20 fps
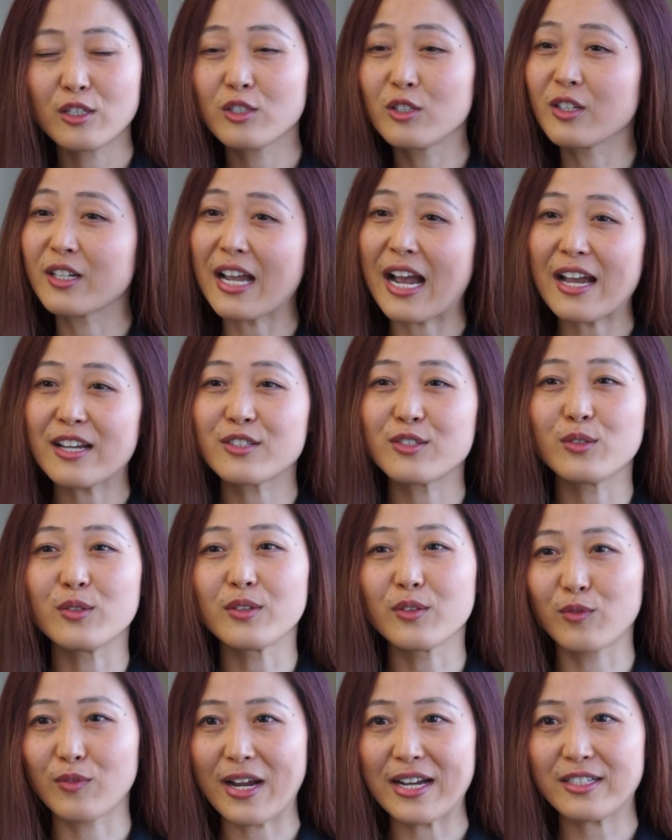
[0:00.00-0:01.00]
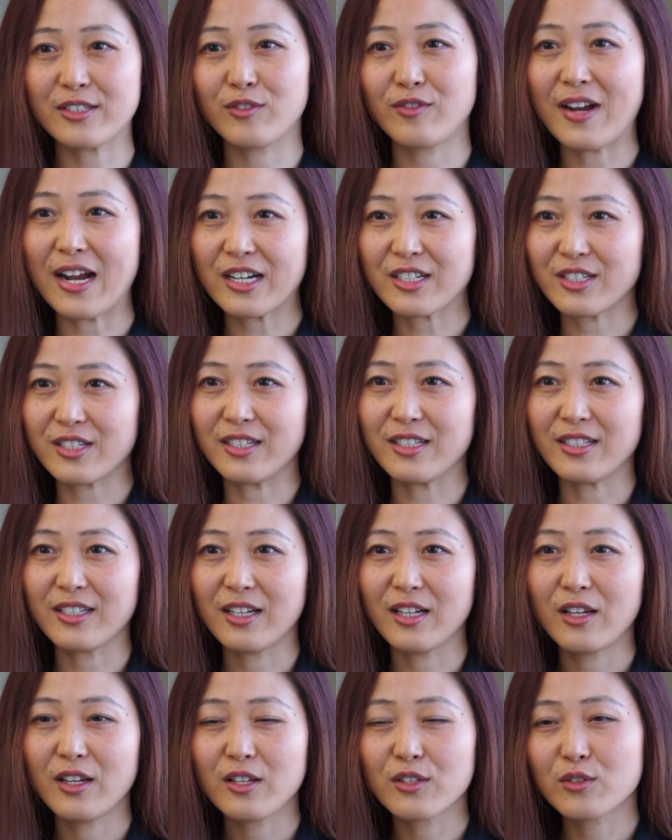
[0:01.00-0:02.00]
to guide you in the right direction.
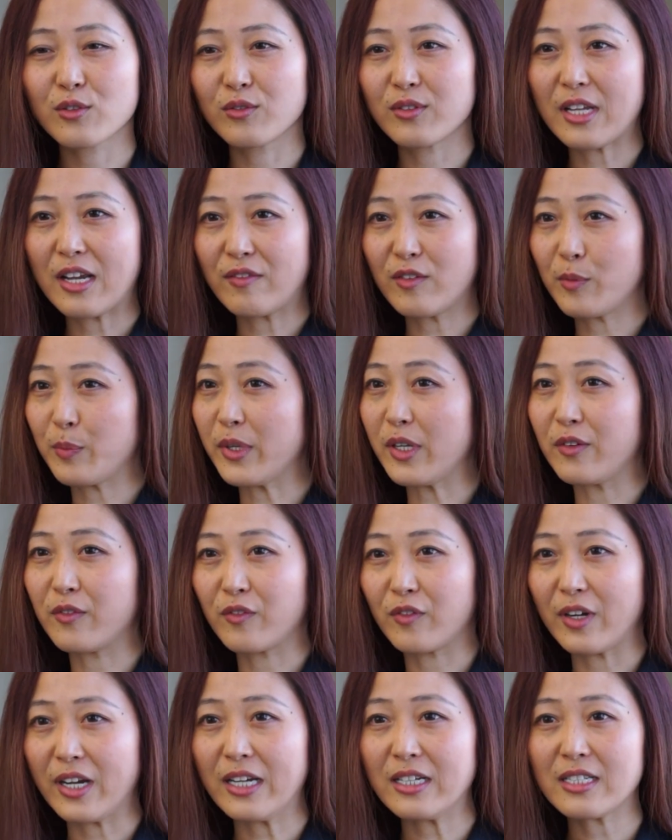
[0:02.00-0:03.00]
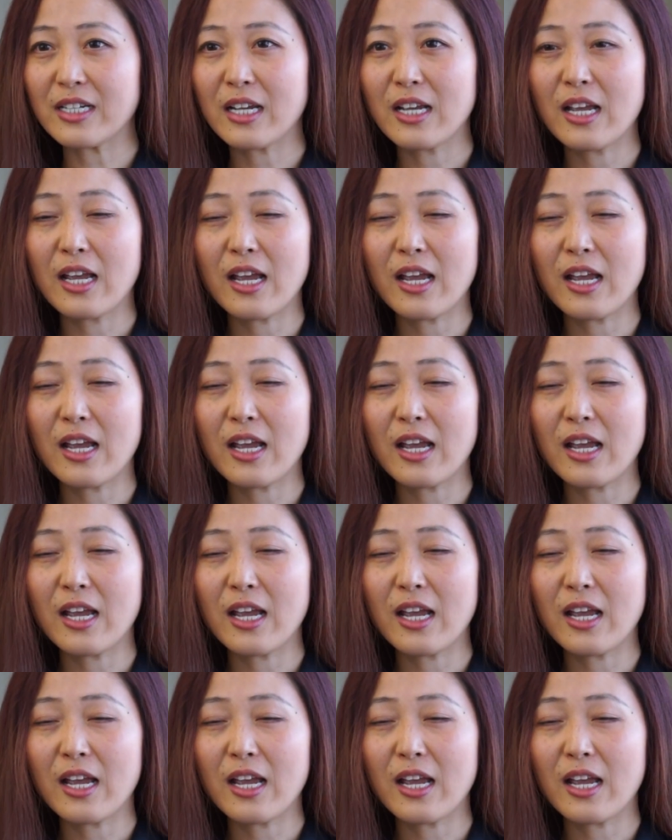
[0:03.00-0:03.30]
So never be afraid.